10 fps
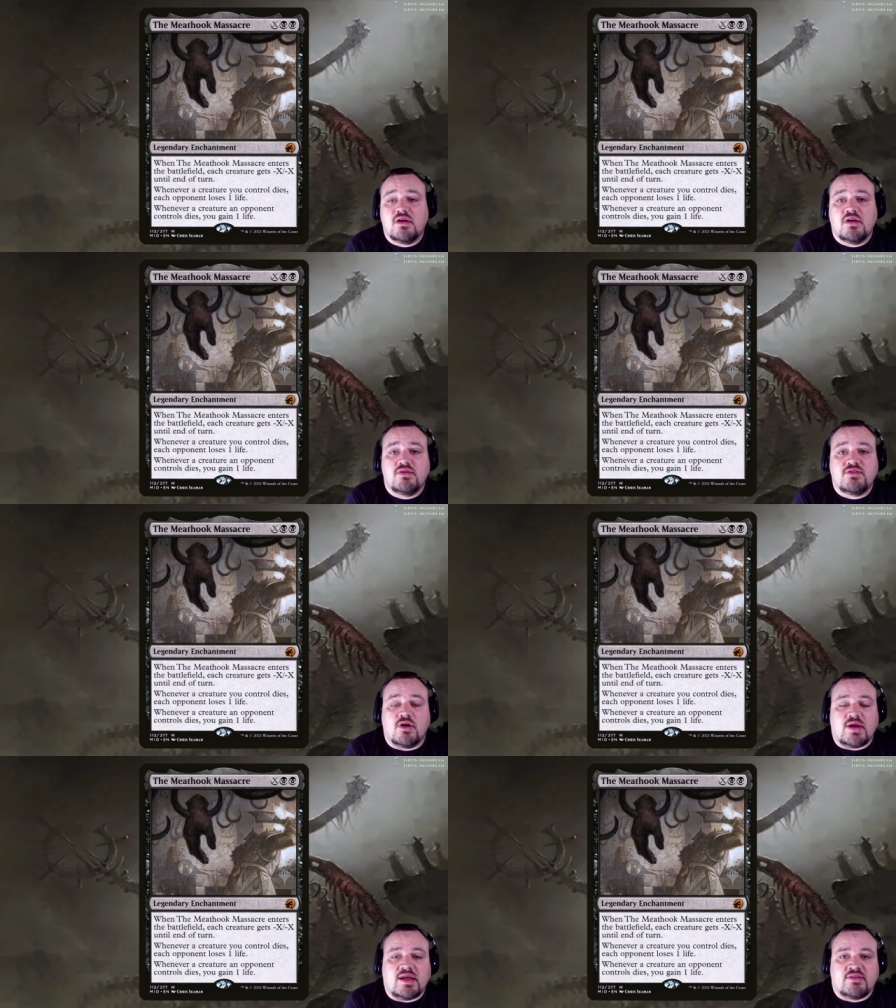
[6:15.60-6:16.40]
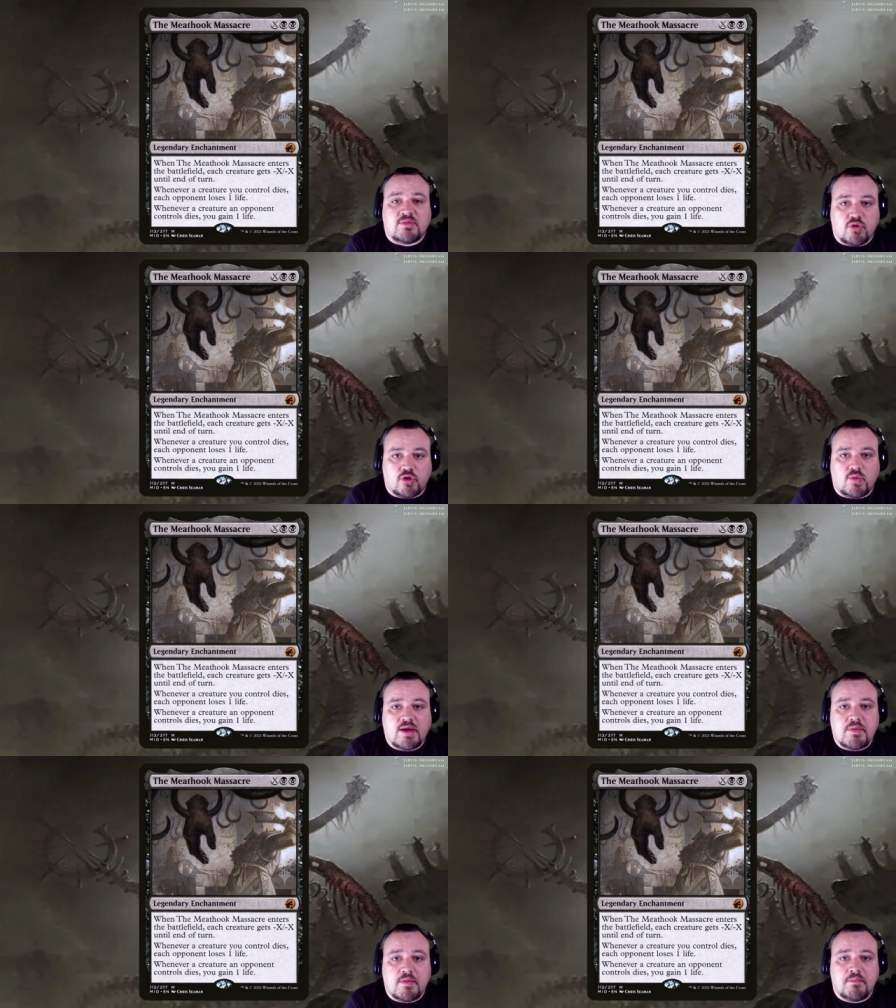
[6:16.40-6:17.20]
So it's a board
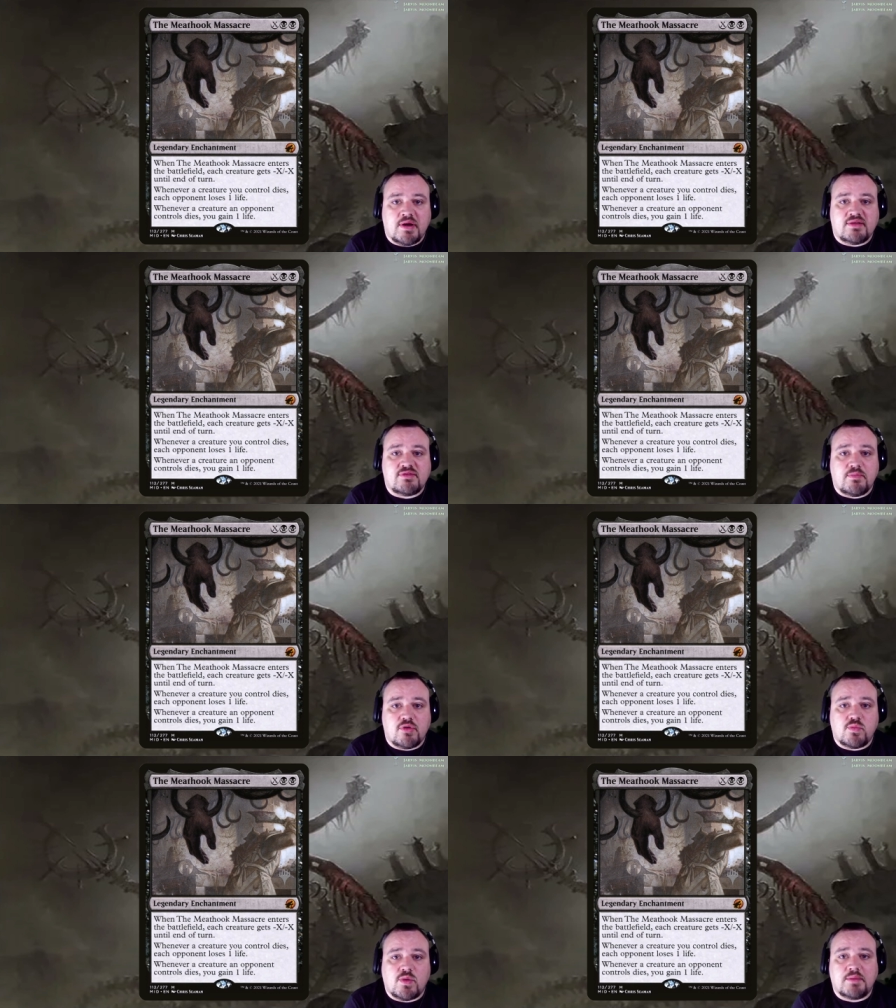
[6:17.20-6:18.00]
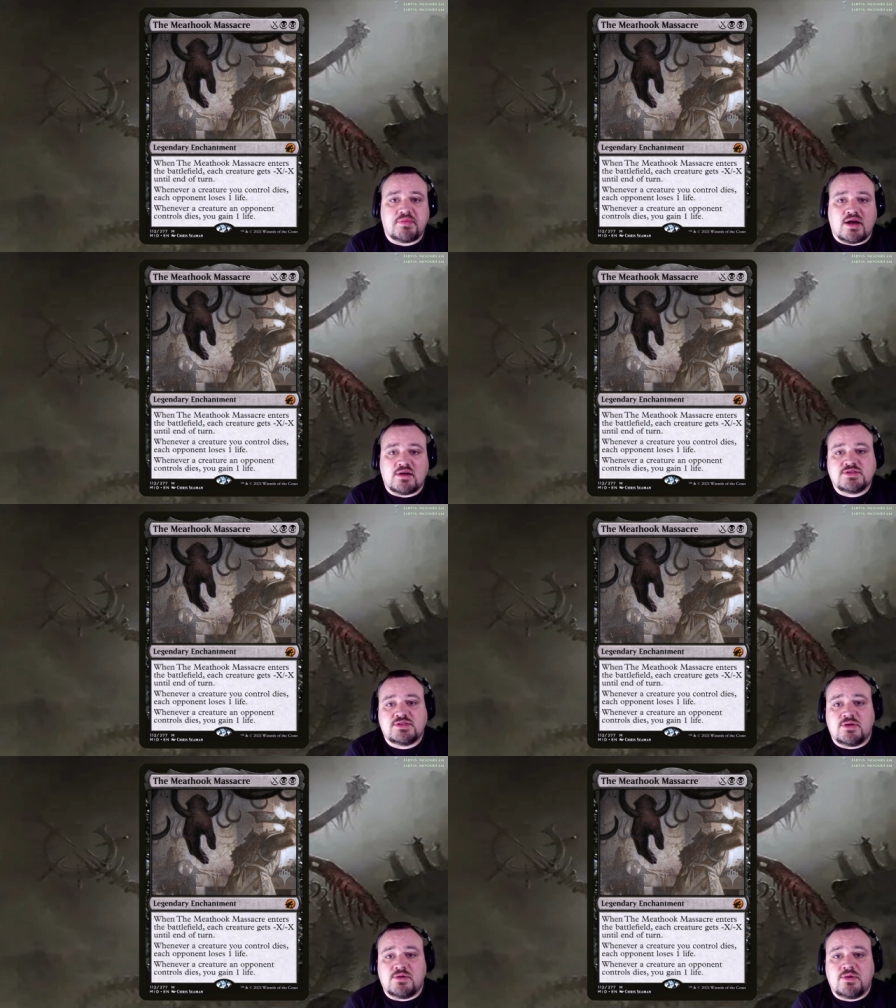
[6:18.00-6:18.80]
wipe, but it's a board wipe that
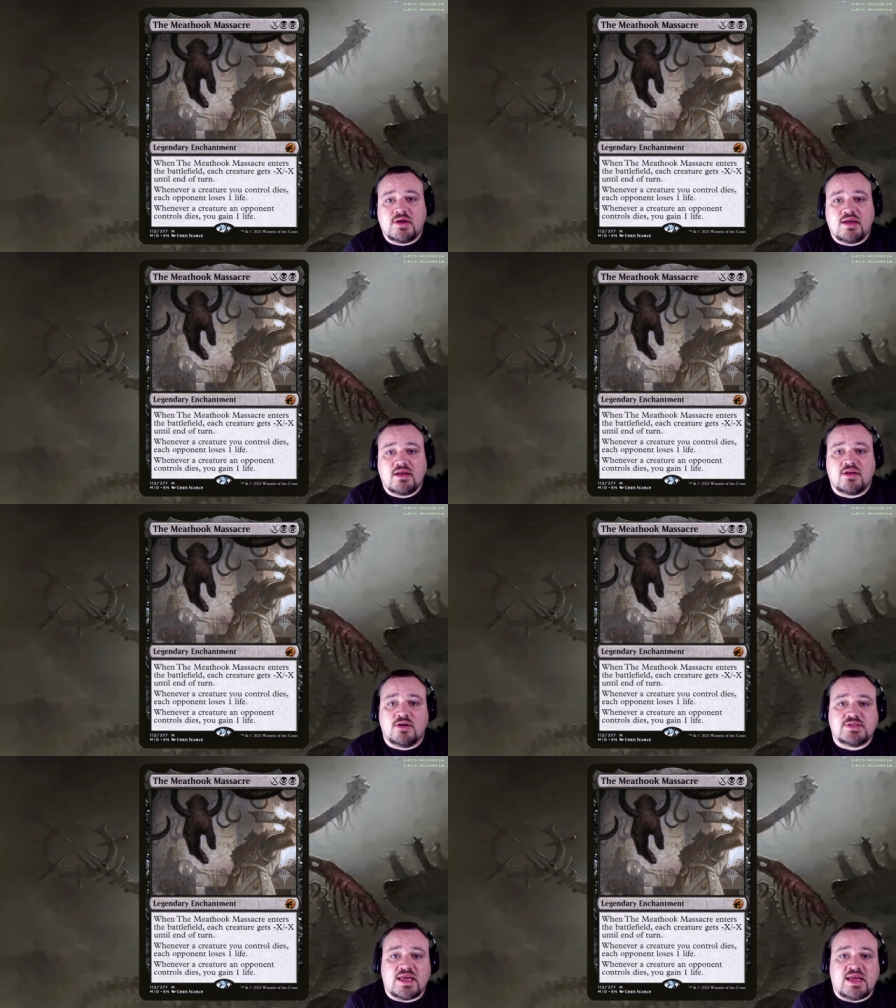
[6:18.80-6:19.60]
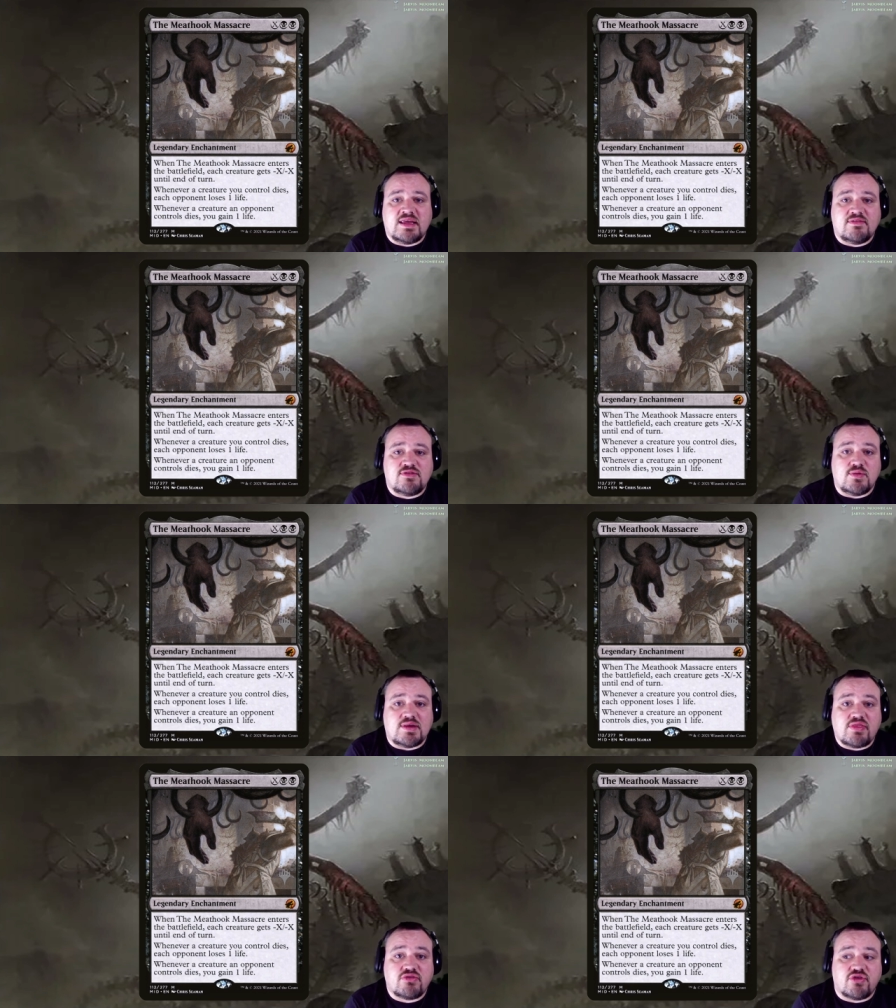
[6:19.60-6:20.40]
also goes and gives you
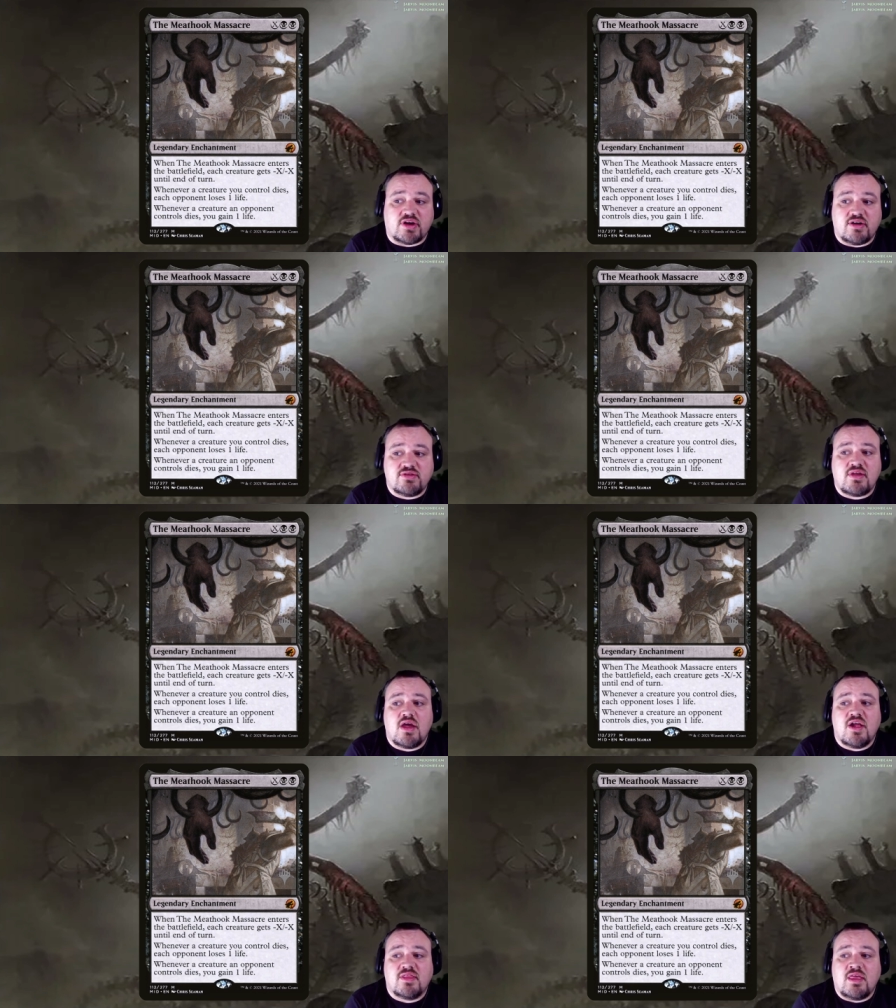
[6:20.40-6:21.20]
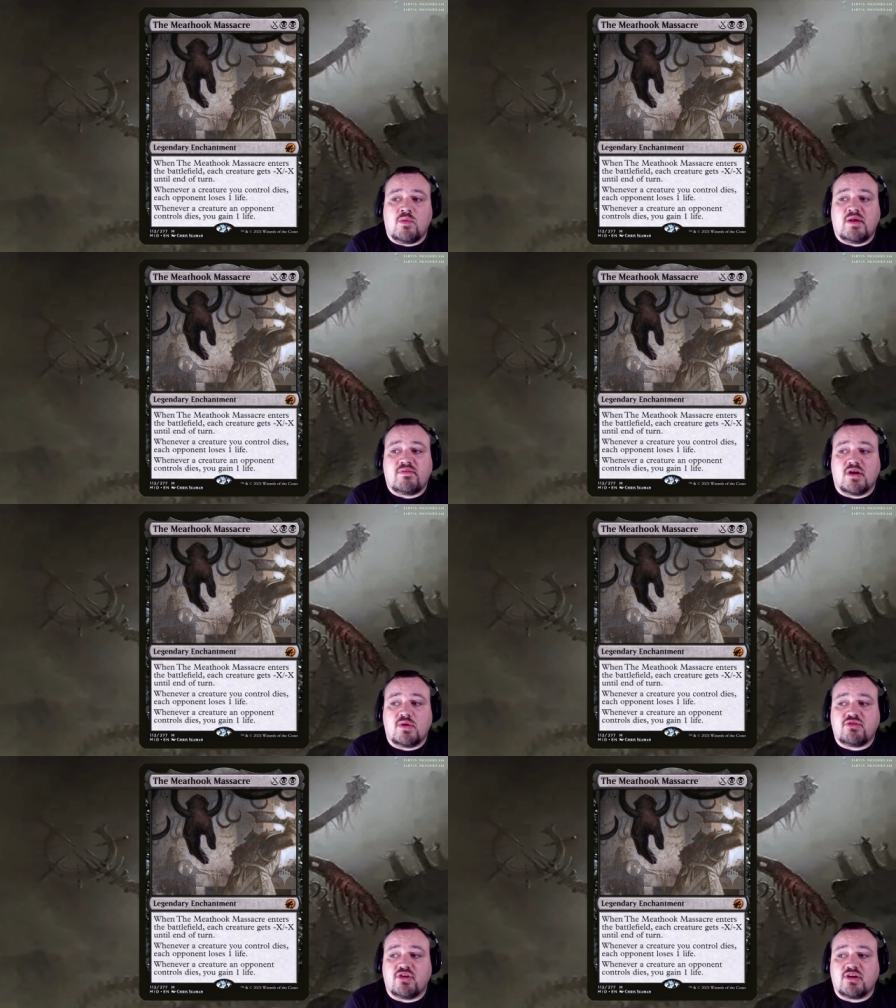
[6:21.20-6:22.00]
death triggers that whenever a
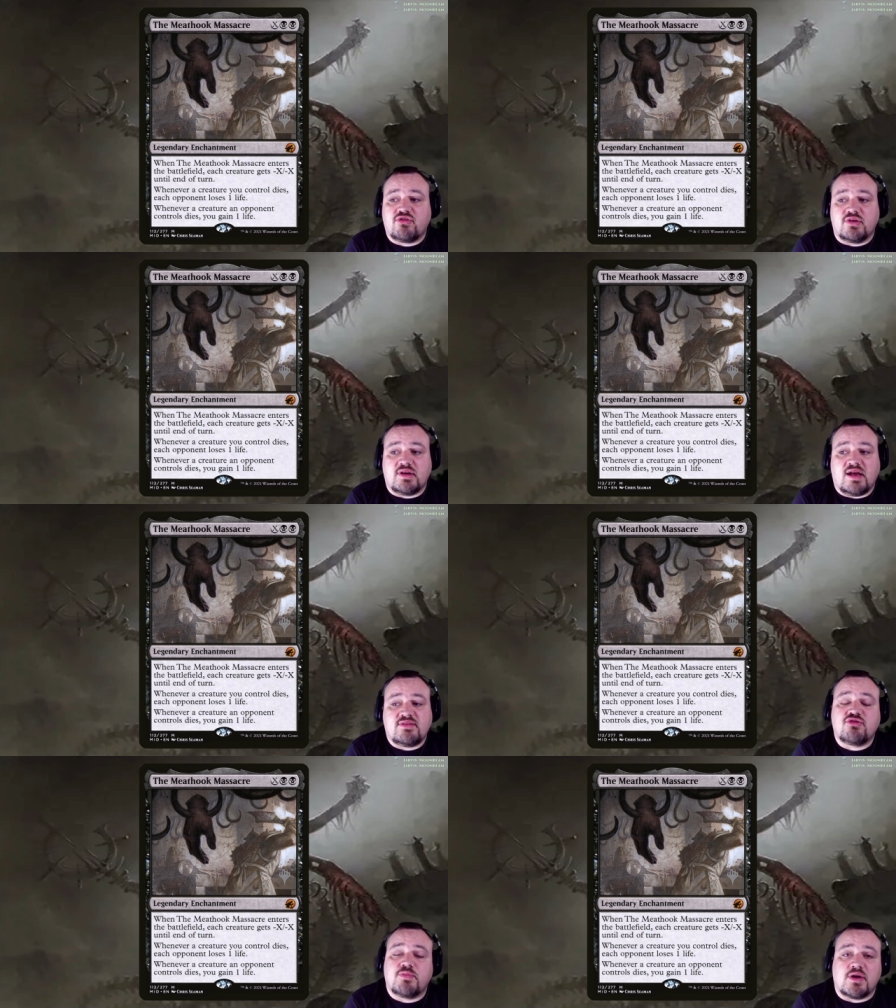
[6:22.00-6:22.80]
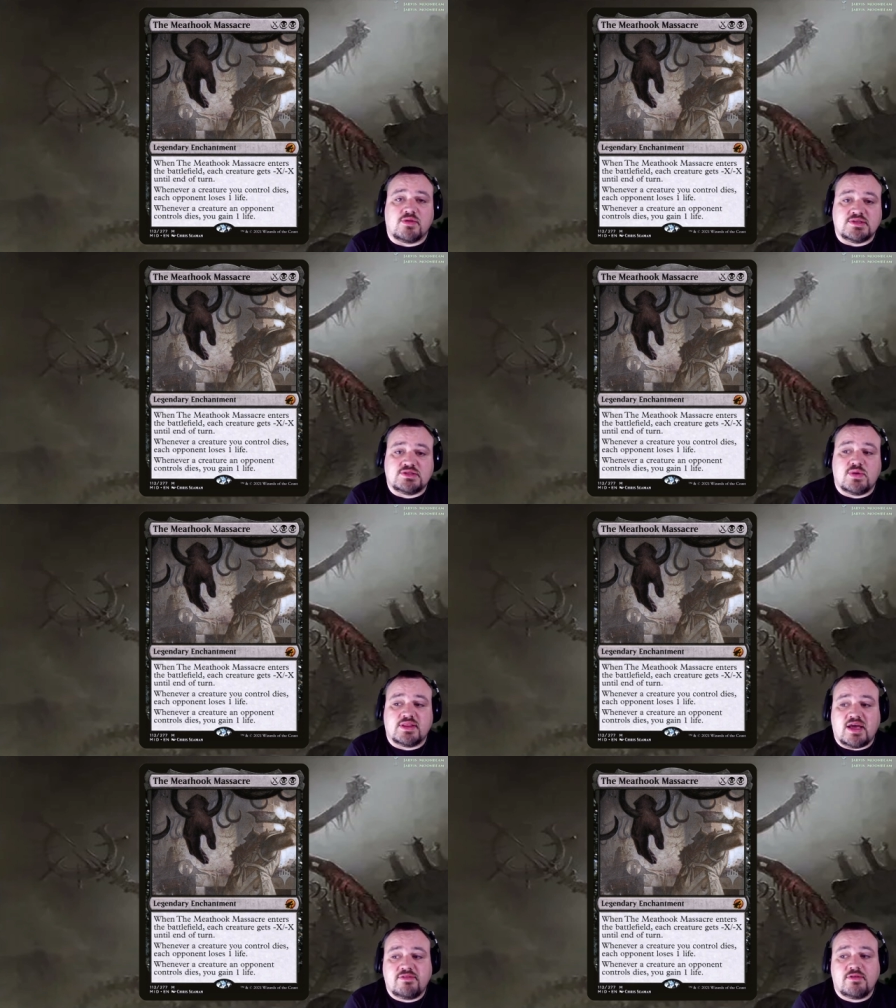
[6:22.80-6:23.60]
creature you control dies, each opponent loses 1
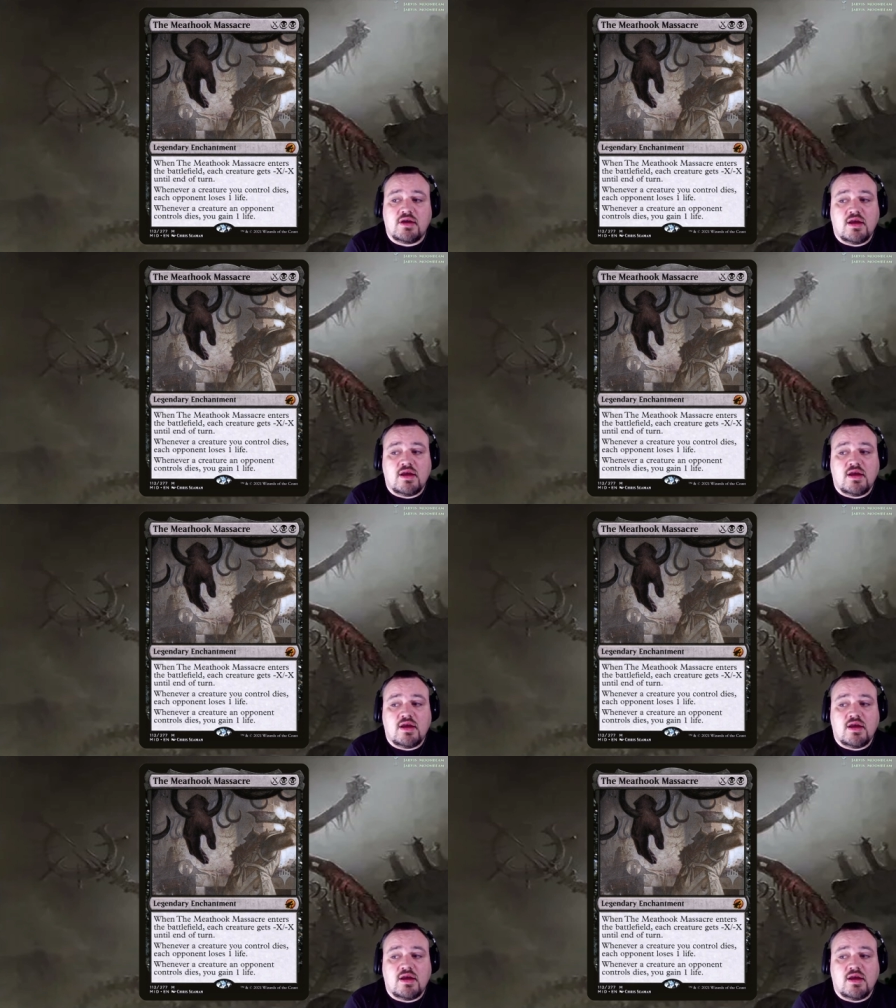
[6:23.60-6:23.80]
life.